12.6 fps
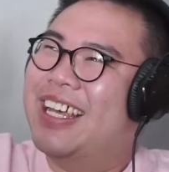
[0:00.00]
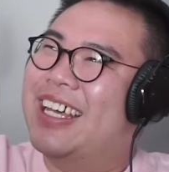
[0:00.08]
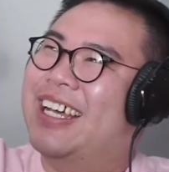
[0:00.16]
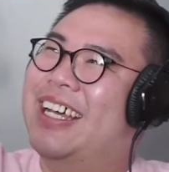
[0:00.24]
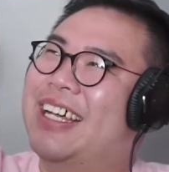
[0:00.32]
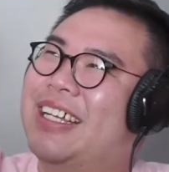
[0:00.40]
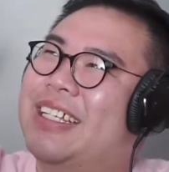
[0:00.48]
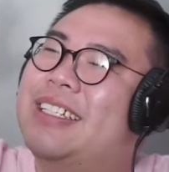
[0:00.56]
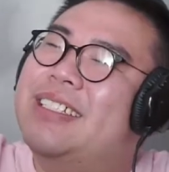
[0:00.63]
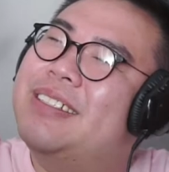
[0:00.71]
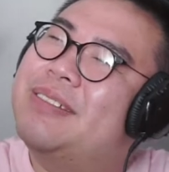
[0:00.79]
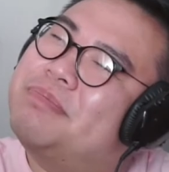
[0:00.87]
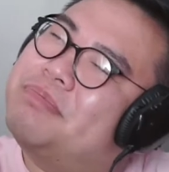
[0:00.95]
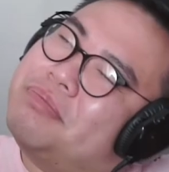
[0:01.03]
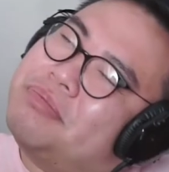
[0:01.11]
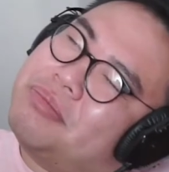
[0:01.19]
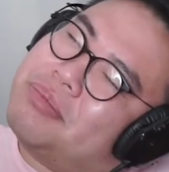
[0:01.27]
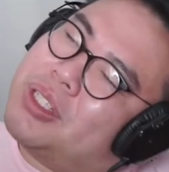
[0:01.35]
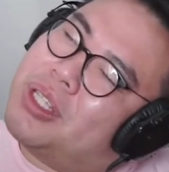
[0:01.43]

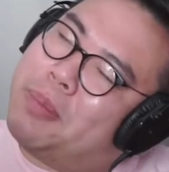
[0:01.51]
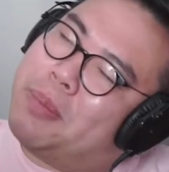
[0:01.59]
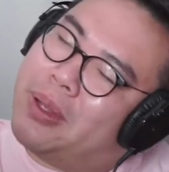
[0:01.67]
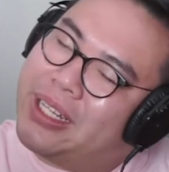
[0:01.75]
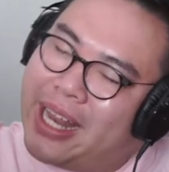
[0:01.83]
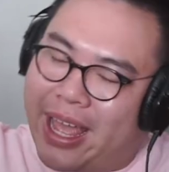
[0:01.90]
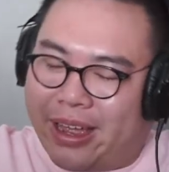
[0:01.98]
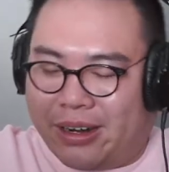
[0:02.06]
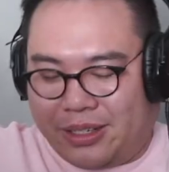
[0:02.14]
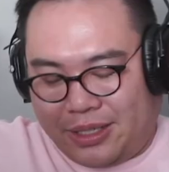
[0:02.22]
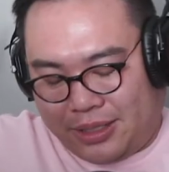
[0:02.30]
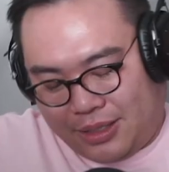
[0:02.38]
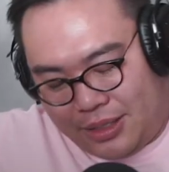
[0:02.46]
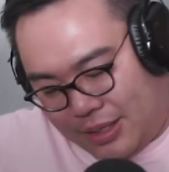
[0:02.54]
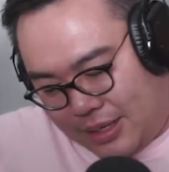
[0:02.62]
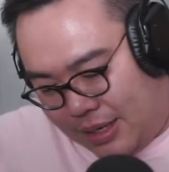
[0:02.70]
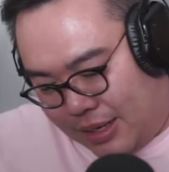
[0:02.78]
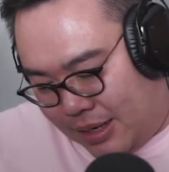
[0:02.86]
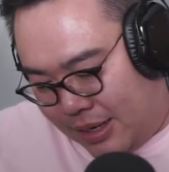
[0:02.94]
Le Polinaire,
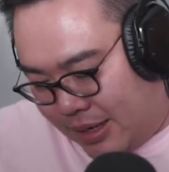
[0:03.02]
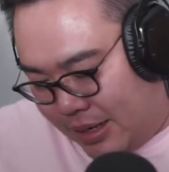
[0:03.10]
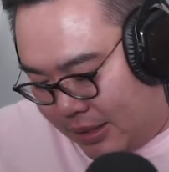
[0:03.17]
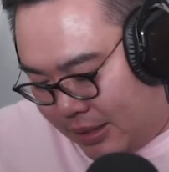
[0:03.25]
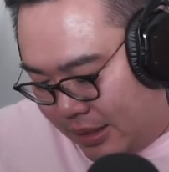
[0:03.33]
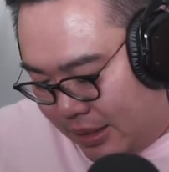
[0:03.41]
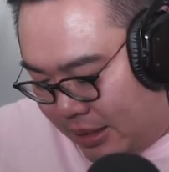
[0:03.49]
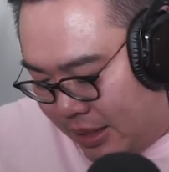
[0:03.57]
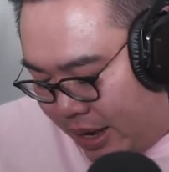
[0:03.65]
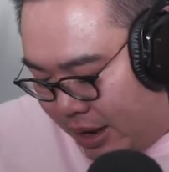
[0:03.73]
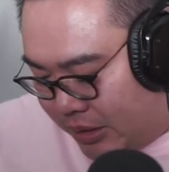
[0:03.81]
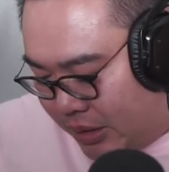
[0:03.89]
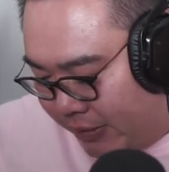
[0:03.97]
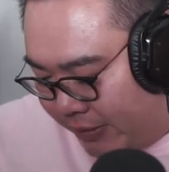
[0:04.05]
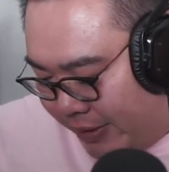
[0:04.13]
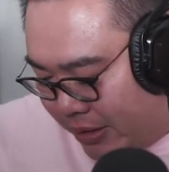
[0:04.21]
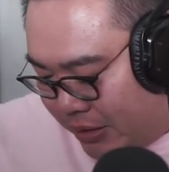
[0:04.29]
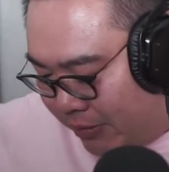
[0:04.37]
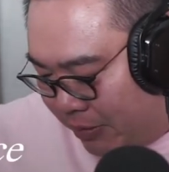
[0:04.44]
the, House of
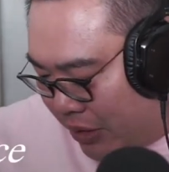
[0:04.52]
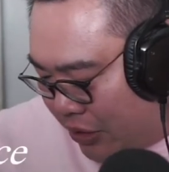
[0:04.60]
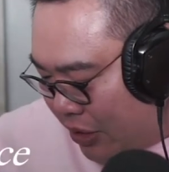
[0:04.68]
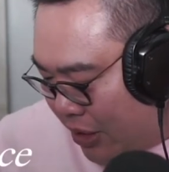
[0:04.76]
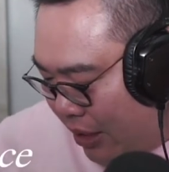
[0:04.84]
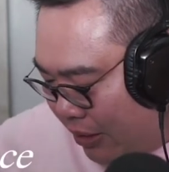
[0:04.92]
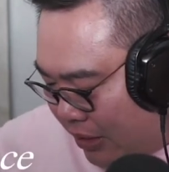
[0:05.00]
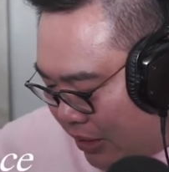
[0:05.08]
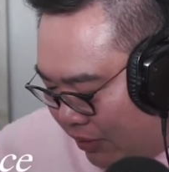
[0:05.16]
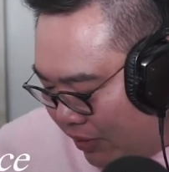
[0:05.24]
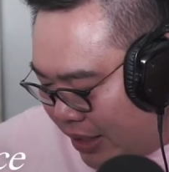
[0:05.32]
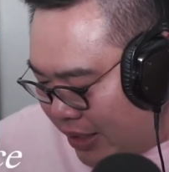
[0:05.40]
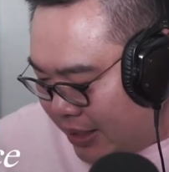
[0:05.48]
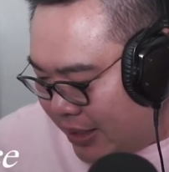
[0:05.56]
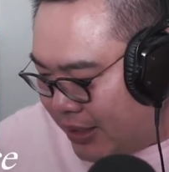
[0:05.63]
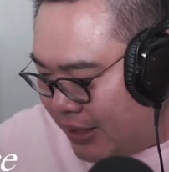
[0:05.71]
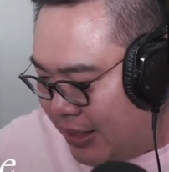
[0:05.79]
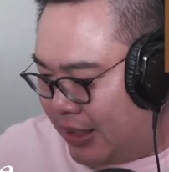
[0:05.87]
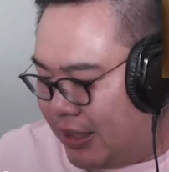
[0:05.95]
Pleasures, House of Innocence.